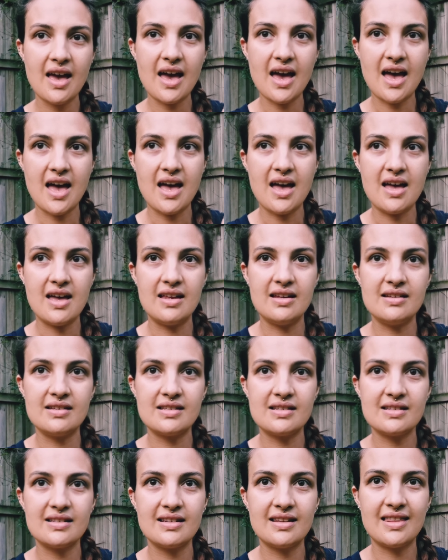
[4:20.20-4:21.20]
And
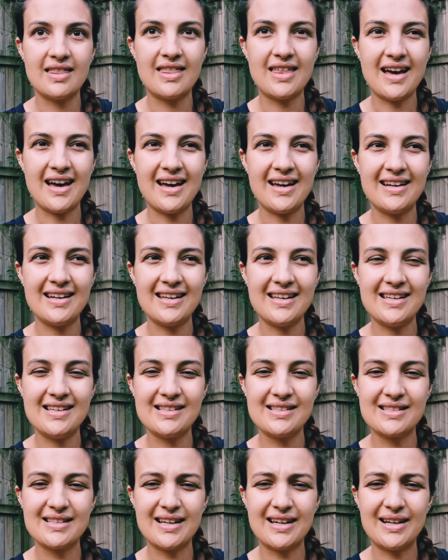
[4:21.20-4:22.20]
that
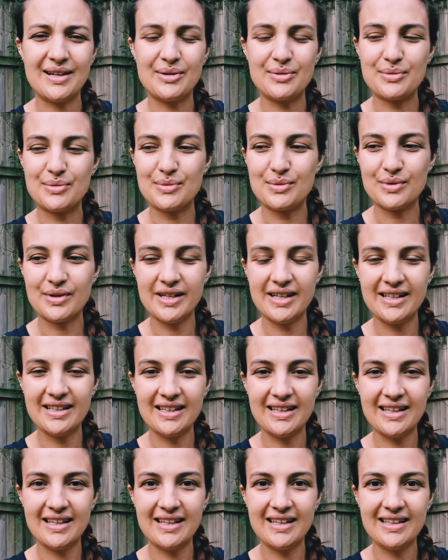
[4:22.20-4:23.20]
is a
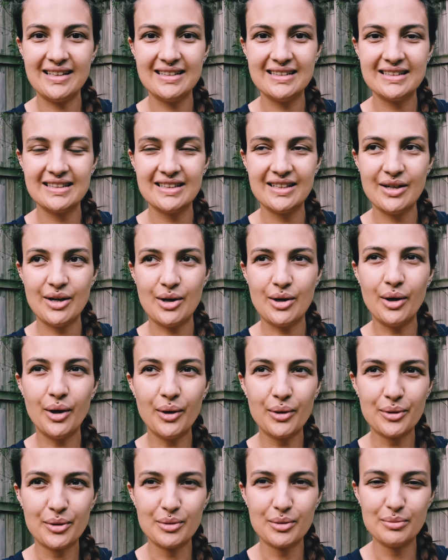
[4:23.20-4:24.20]
really
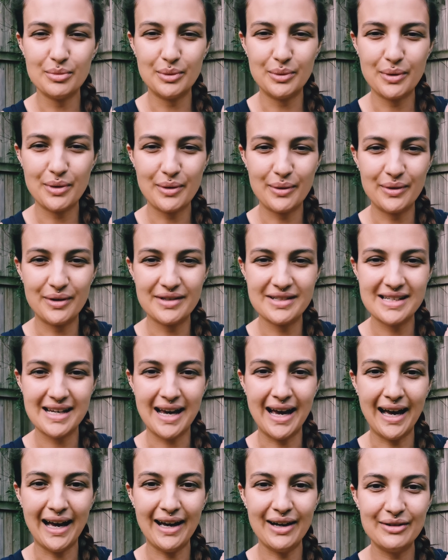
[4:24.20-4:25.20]
horrible thought to
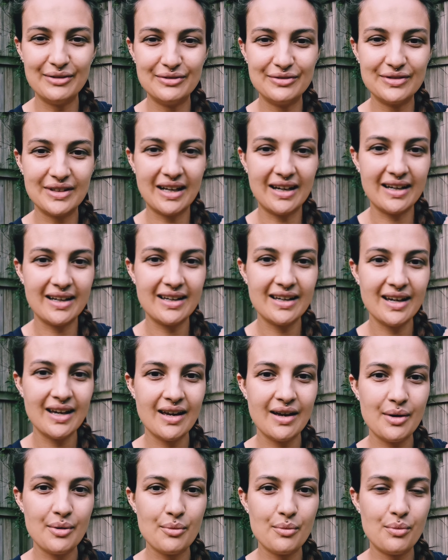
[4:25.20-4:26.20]
have. Like,
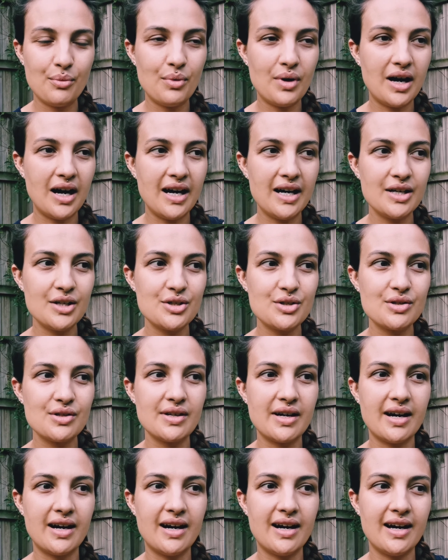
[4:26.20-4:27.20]
why should
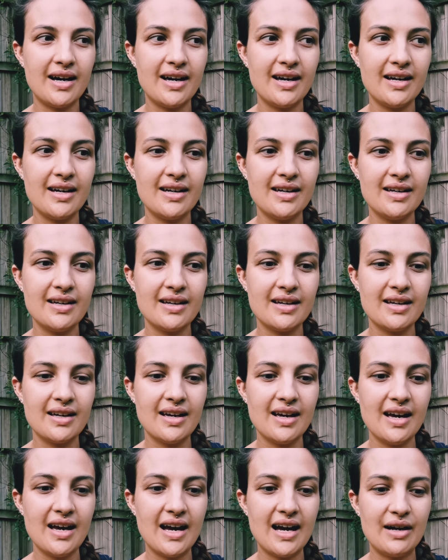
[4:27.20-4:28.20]
I
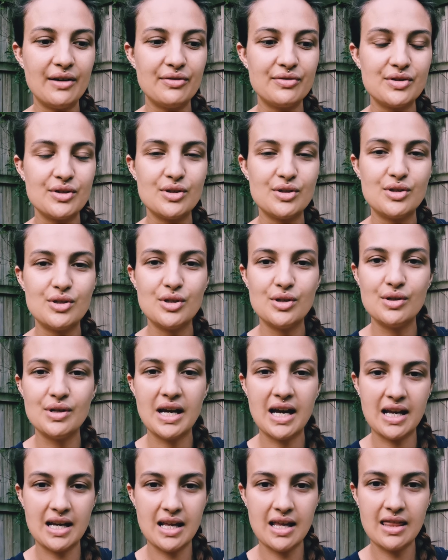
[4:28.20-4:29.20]
have to do
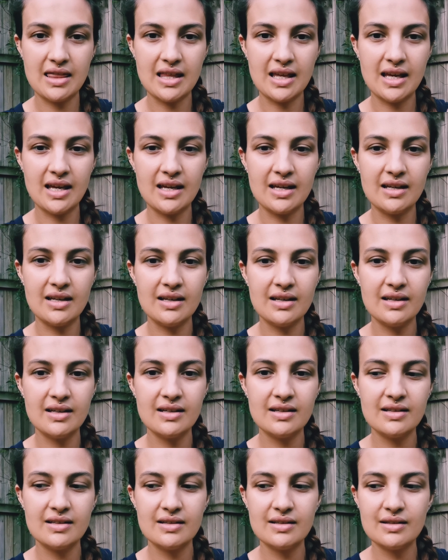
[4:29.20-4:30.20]
anything
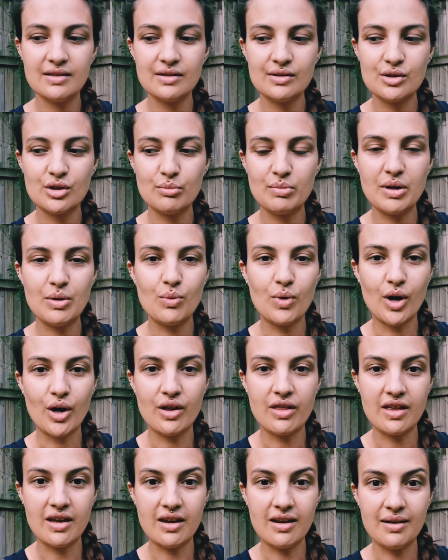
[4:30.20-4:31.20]
to be
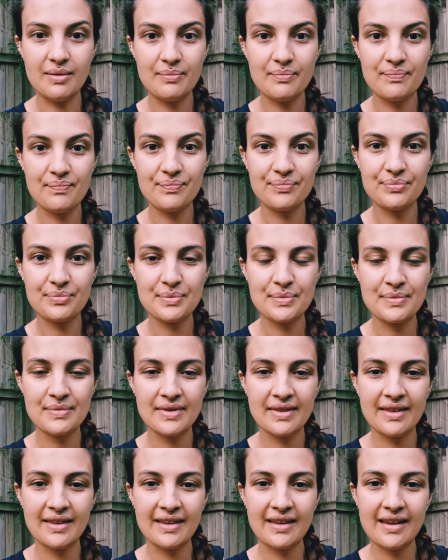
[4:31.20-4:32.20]
worthy?
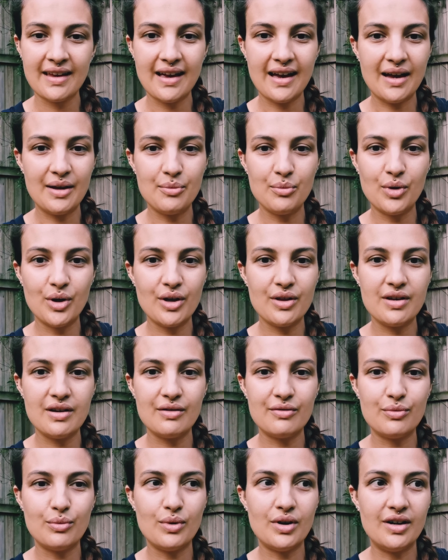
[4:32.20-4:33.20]
And worthy
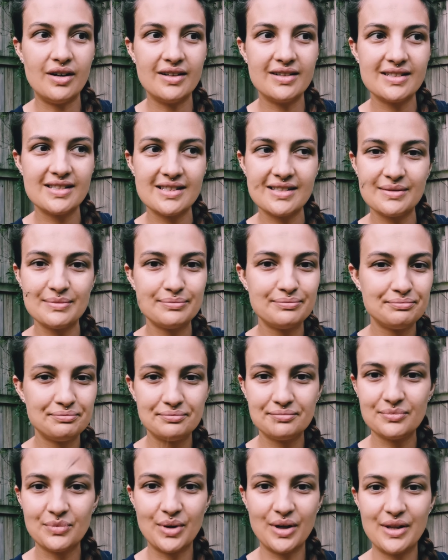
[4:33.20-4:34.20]
of what?
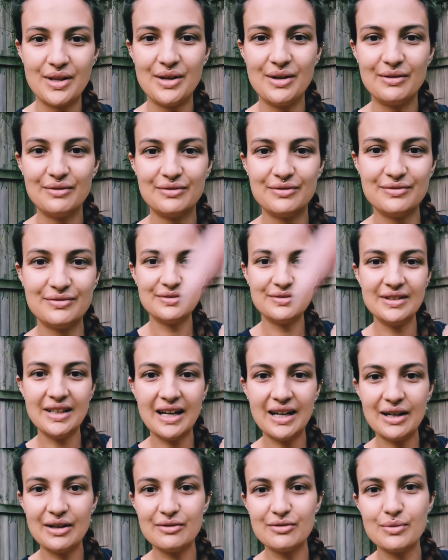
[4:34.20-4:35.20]
Worthy of
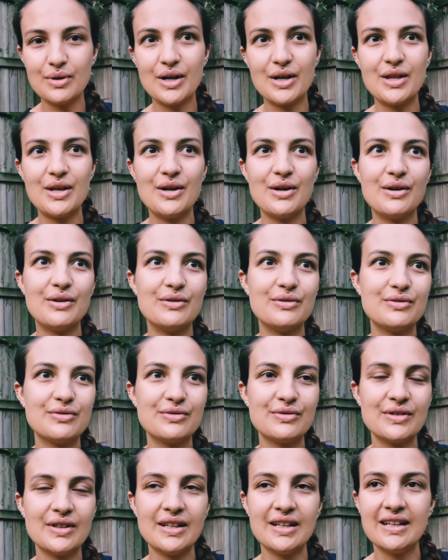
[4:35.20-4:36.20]
love, worthy
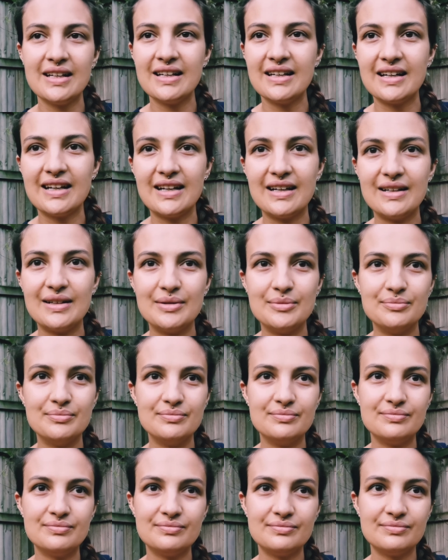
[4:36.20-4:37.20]
of,
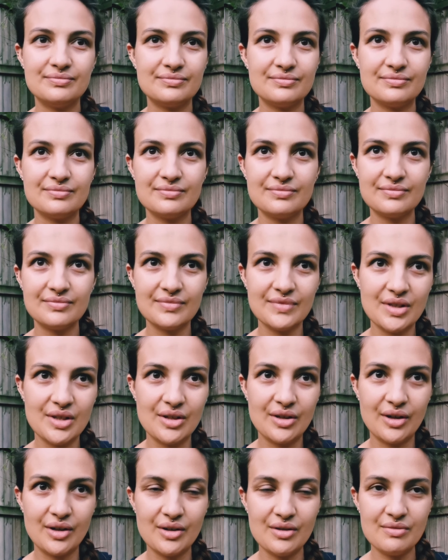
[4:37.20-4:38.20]
um,
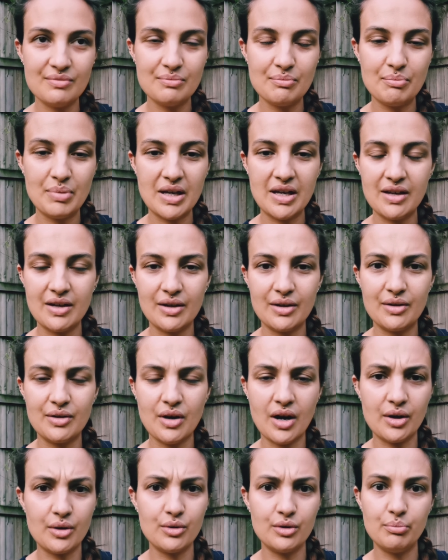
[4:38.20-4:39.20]
being
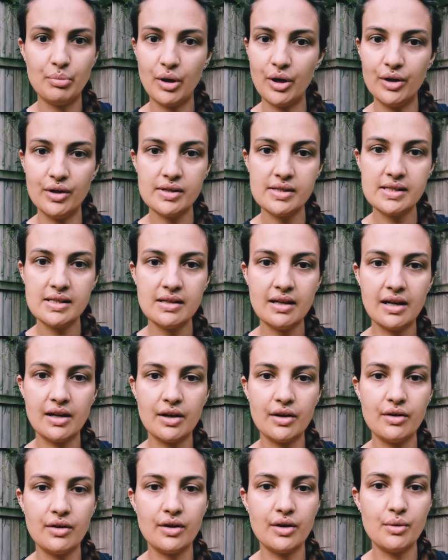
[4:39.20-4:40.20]
a good person. I
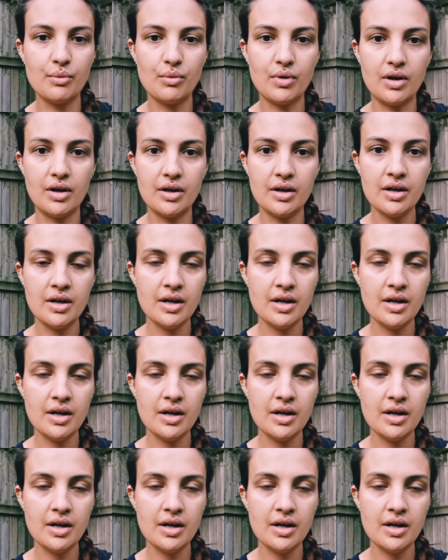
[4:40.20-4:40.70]
don't know